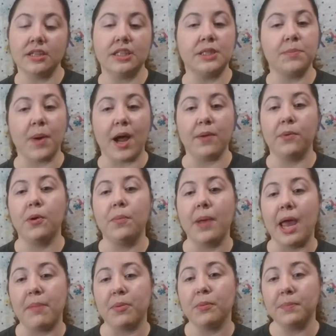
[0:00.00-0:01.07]
spiral
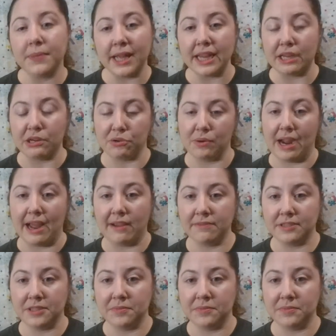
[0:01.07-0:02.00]
paper plate craft.